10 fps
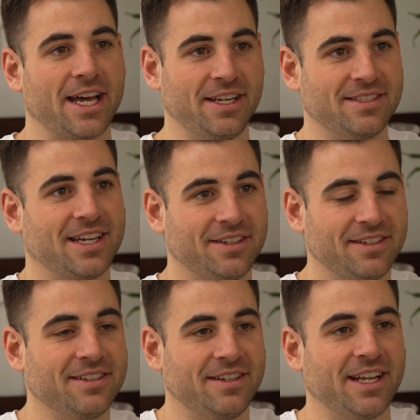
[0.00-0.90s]
that is our
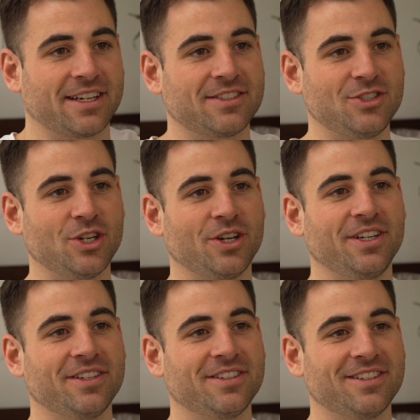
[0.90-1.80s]
next
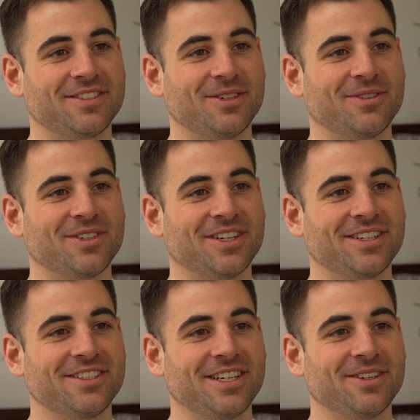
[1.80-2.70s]
journey into this sort of
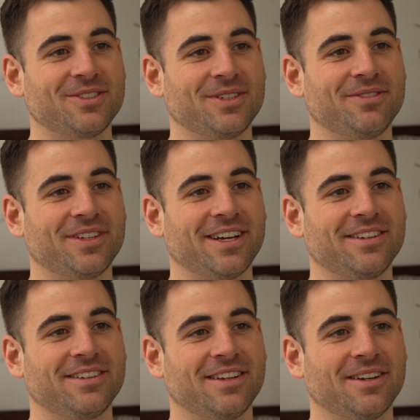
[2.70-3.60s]
uncharted territory for
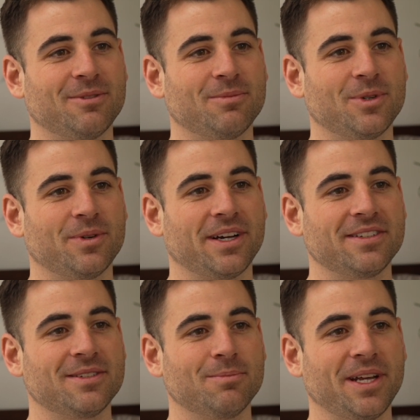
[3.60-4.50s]
that around
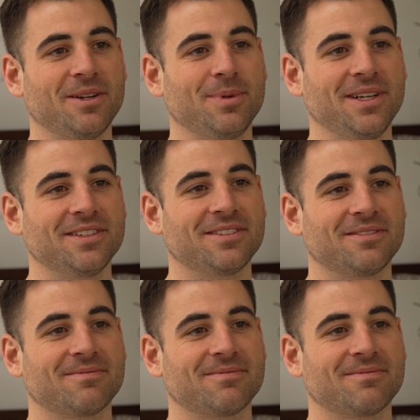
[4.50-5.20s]
this embedded piece.